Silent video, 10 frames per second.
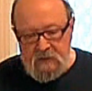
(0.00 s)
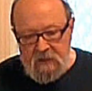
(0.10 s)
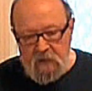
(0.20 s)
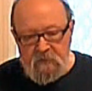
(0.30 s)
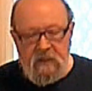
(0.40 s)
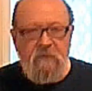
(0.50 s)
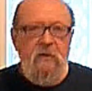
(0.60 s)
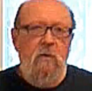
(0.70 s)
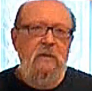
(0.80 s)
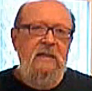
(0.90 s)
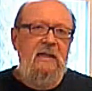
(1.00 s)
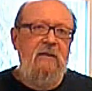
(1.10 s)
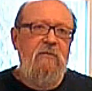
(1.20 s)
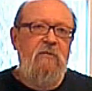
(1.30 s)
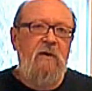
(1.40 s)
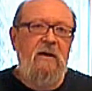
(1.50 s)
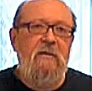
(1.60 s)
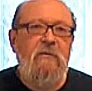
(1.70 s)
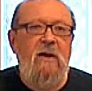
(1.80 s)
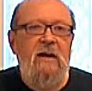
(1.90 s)
Now, if you only need
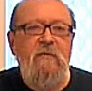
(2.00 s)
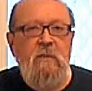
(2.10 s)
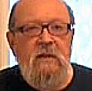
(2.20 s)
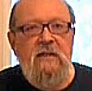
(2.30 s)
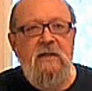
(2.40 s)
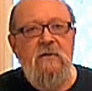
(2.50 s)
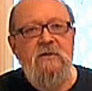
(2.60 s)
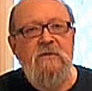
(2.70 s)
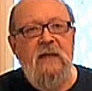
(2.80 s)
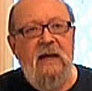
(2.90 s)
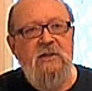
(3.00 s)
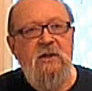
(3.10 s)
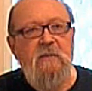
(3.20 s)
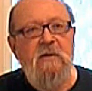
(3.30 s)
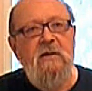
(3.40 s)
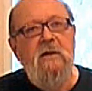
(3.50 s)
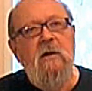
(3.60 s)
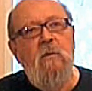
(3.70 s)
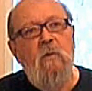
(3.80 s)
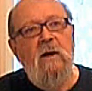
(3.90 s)
5 milliliters of ketchup,
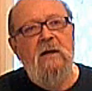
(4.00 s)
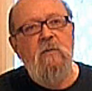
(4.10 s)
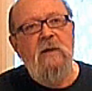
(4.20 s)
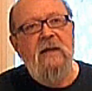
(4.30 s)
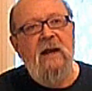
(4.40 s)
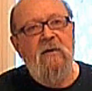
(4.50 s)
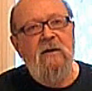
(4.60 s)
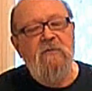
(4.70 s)
why are we carrying